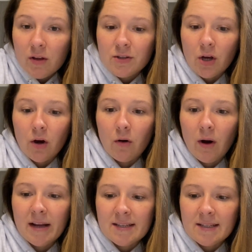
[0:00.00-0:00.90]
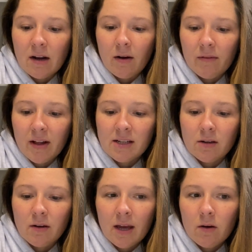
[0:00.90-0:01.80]
So I sit down and reflect
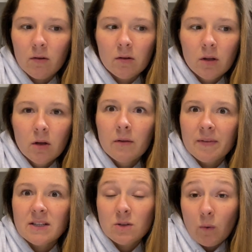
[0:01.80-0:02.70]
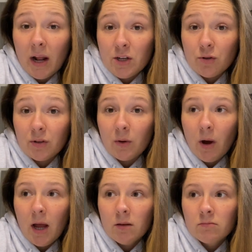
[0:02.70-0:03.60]
and go, okay, cool. This is what I truly
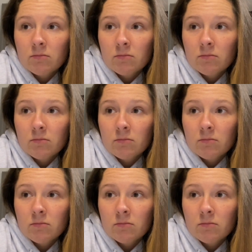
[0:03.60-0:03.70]
want.